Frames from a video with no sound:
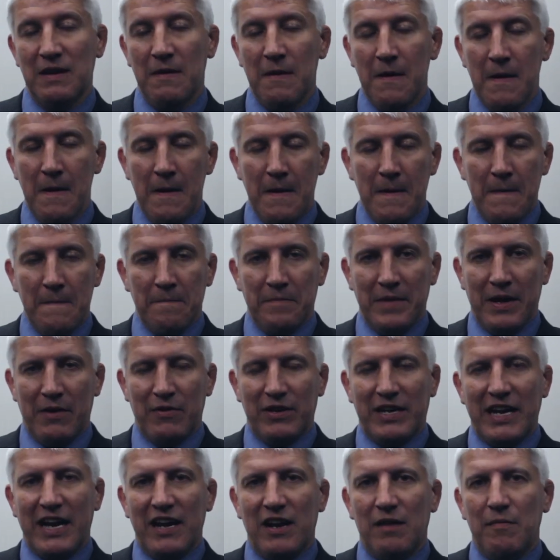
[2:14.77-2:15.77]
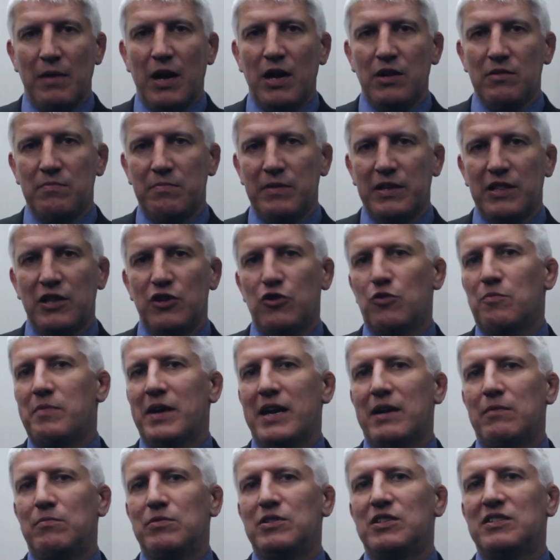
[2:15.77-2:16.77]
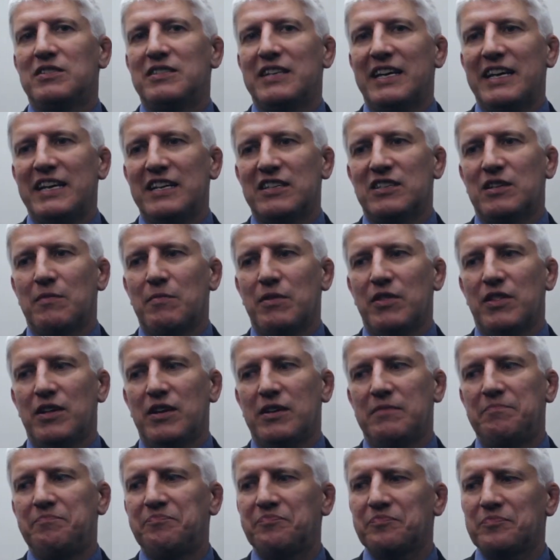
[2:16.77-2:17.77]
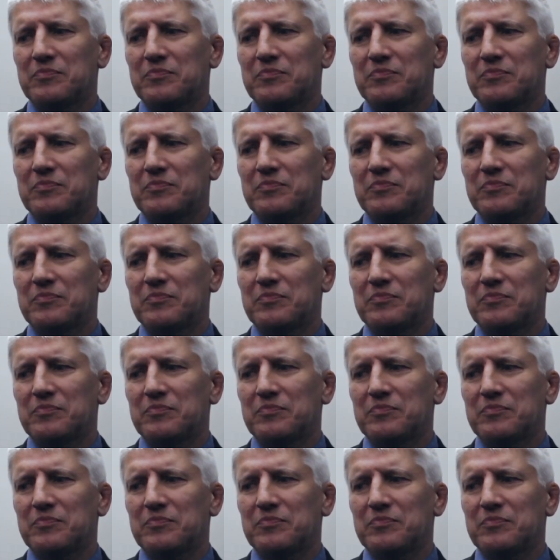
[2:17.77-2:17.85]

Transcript: Now again, I'm hoping that you'll be able to see some of the